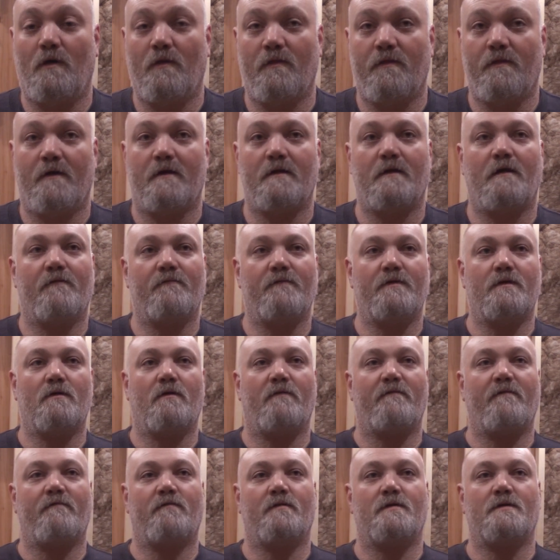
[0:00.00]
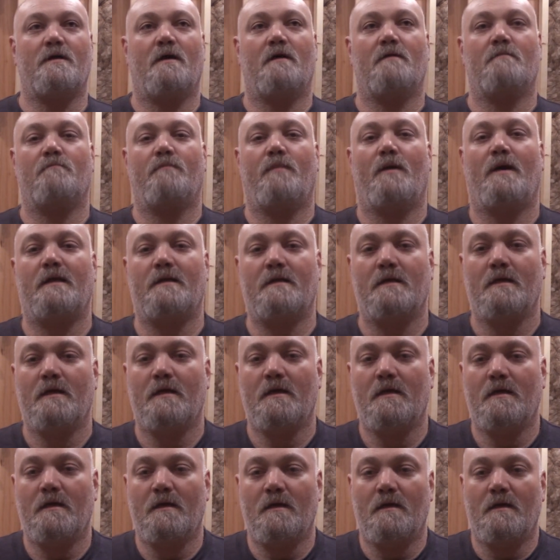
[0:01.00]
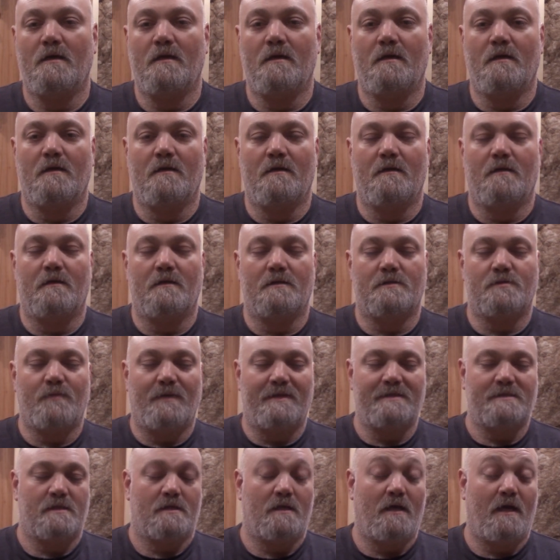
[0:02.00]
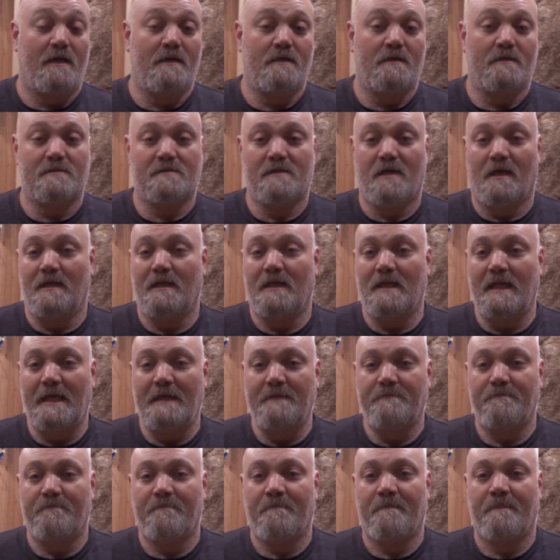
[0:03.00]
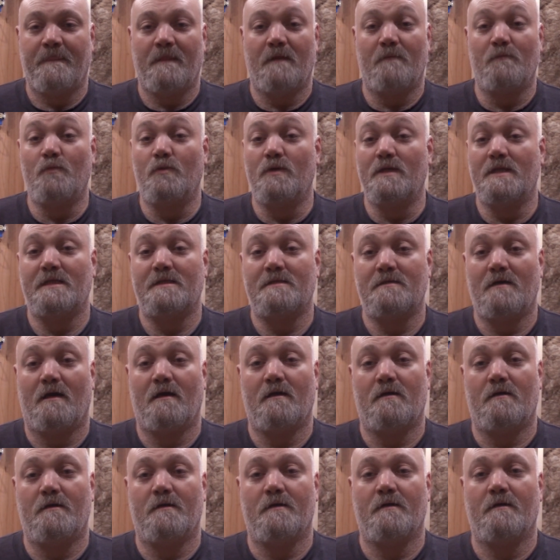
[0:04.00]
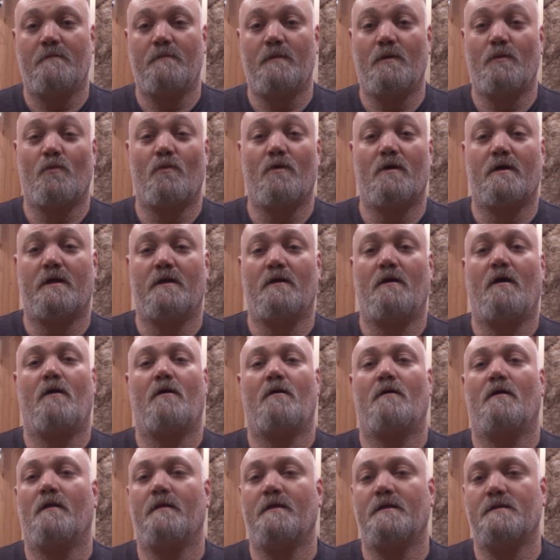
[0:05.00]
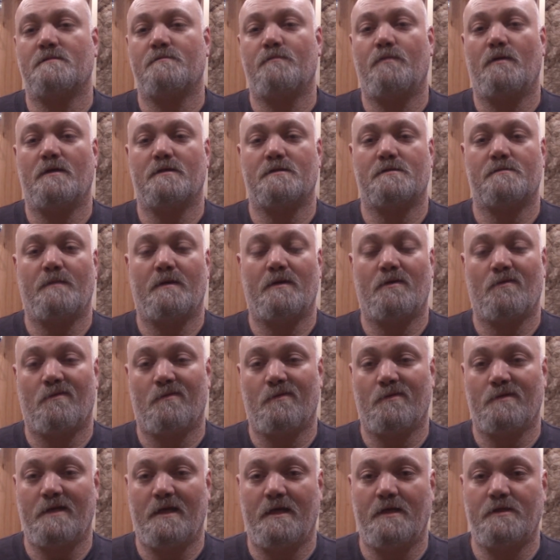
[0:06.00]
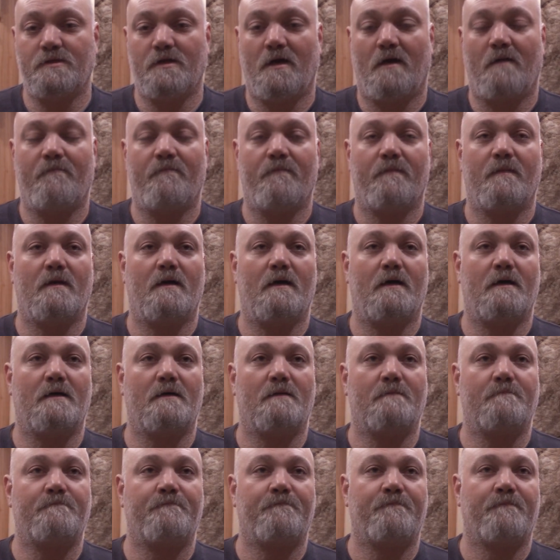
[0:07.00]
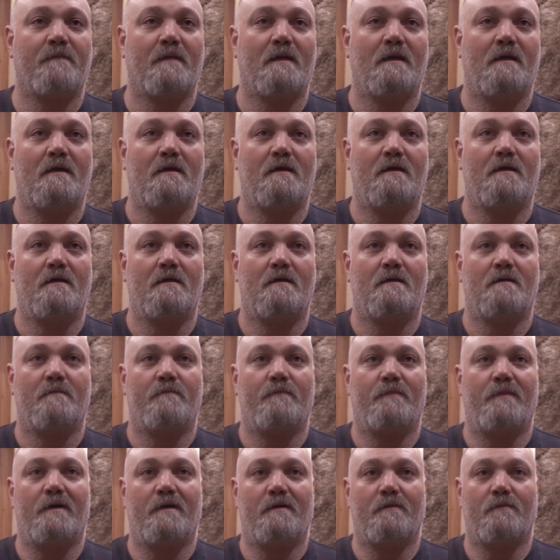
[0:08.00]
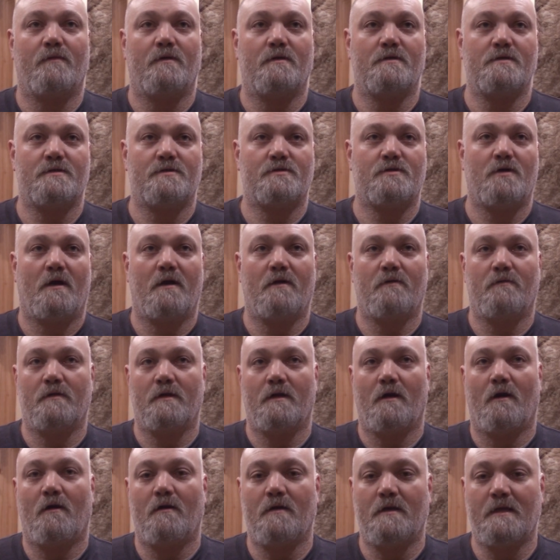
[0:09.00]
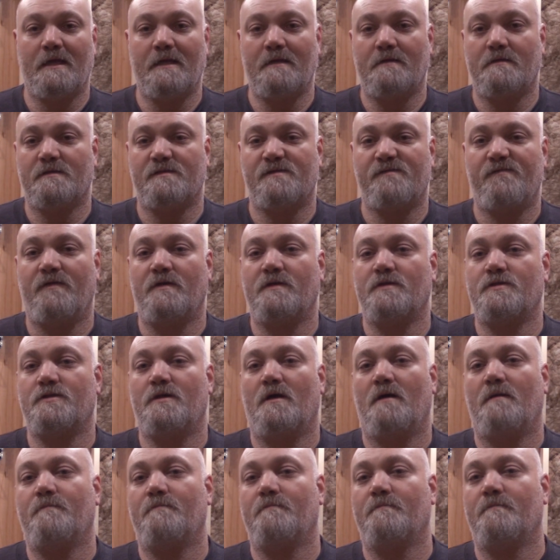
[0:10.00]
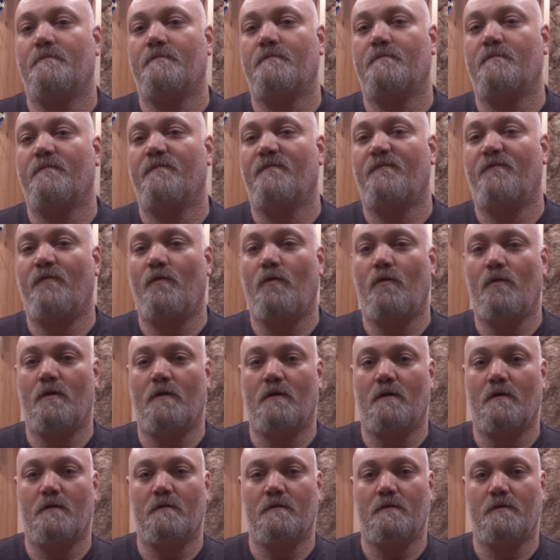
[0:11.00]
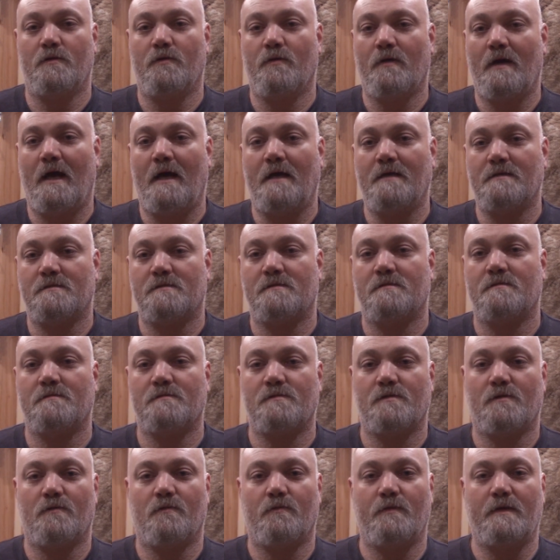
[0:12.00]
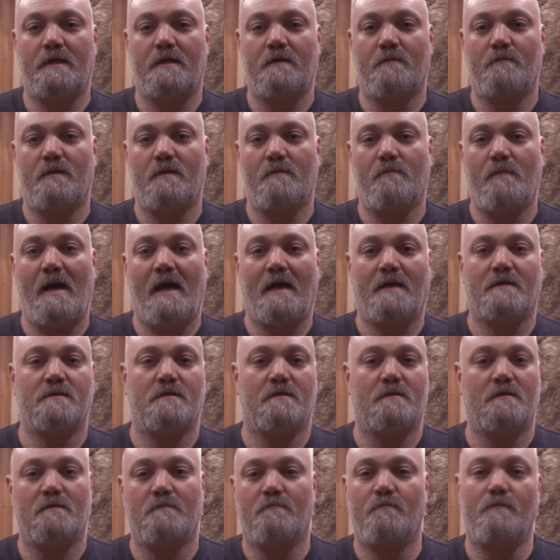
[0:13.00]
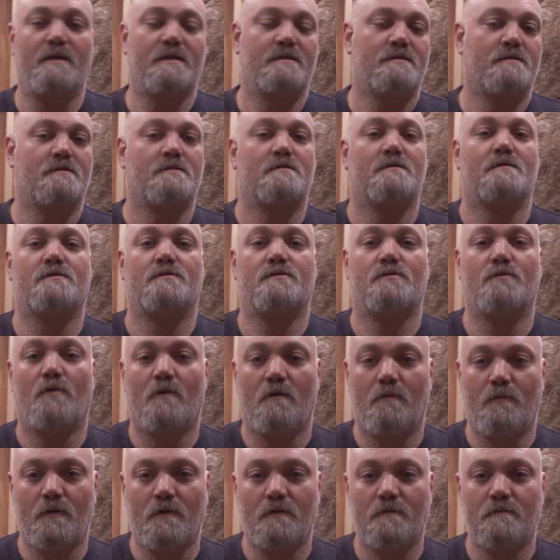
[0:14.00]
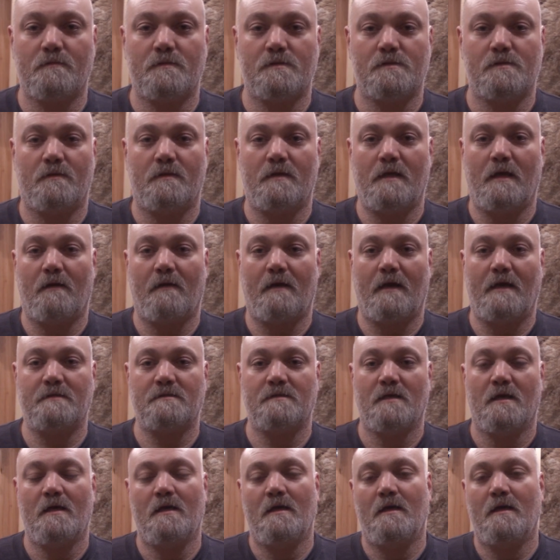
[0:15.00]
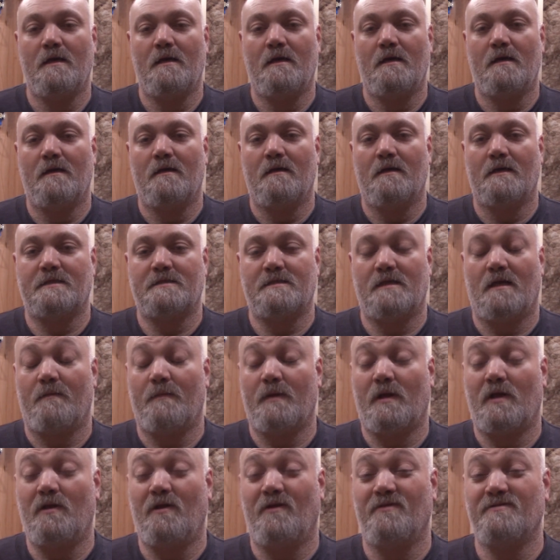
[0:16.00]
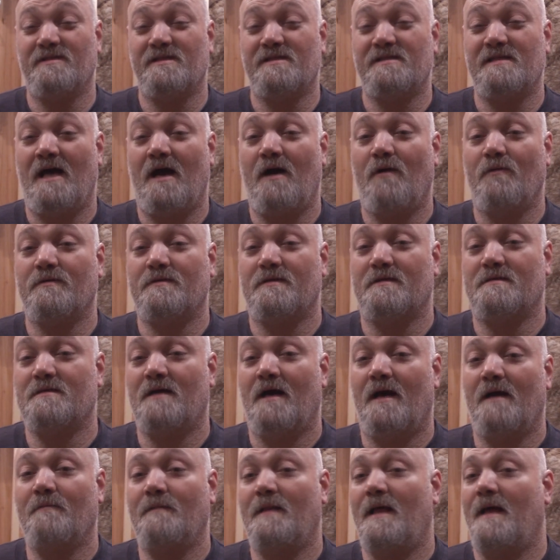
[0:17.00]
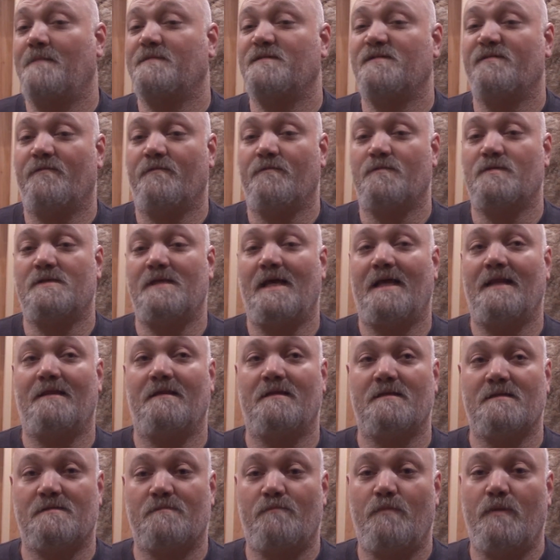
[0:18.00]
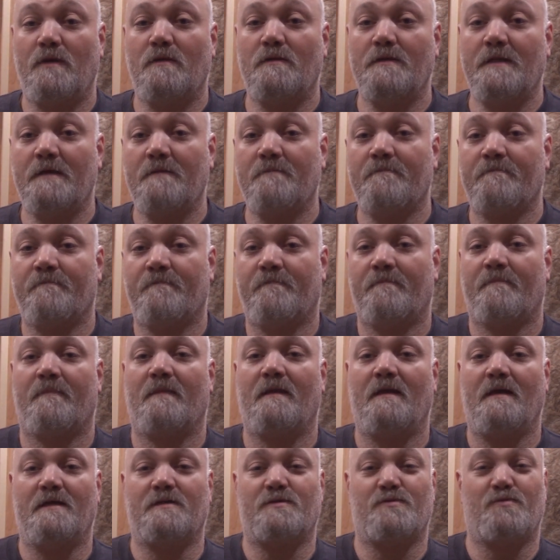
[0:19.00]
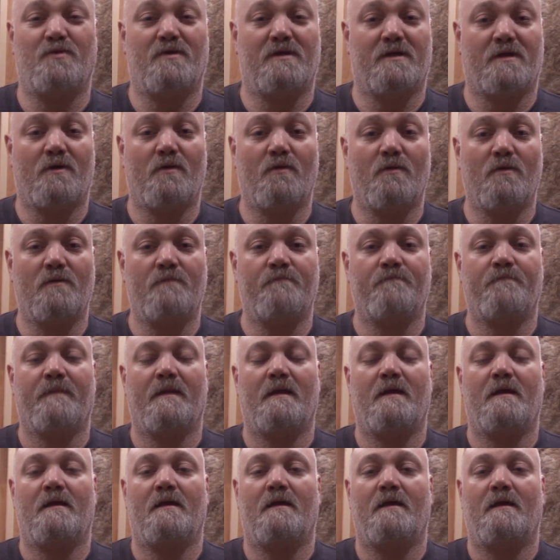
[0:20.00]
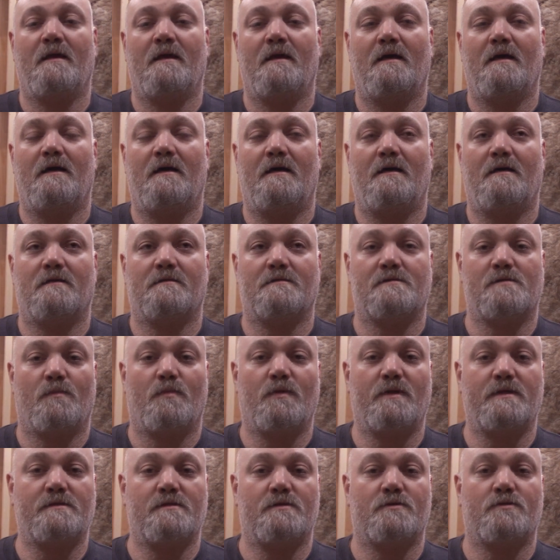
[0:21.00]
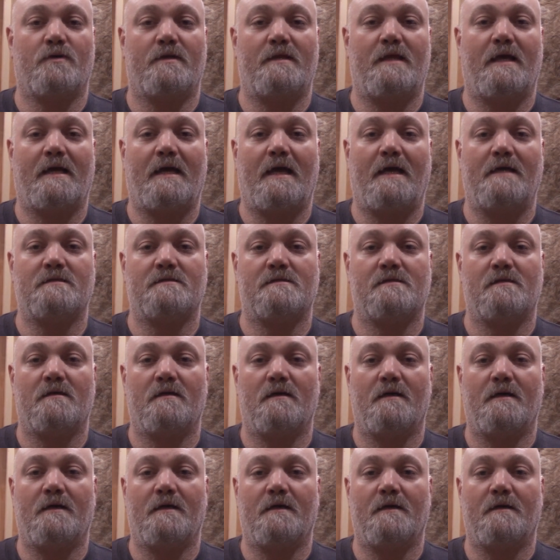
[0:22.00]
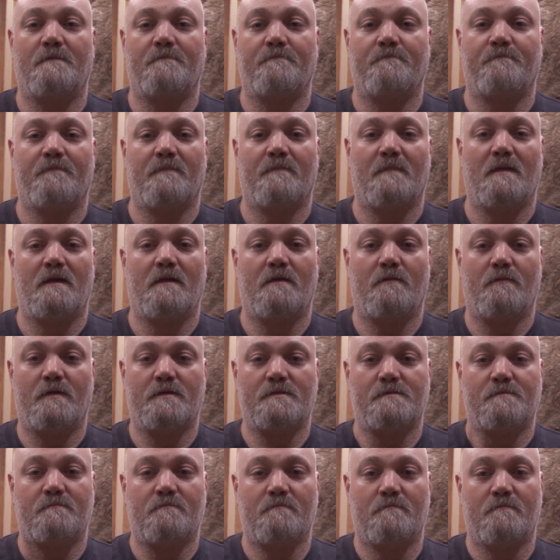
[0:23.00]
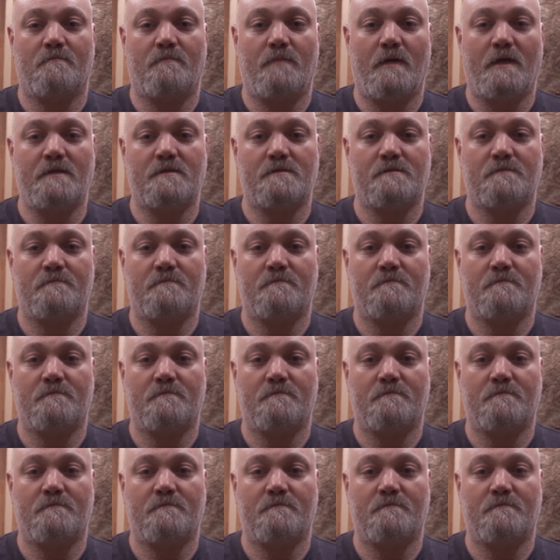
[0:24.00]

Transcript: thought out video I've ever done, but it's Wednesday night. It's kind of late. I'm really tired. I've been working hard on this plus my normal day job. But we're just trying really hard to get this finished up for you guys so that we can be back to business as normal. So anyhow, guys, like I said, I'm going to close this out with a time lapse of them setting this building. It's really cool. So please enjoy that, guys. Anyways, peace.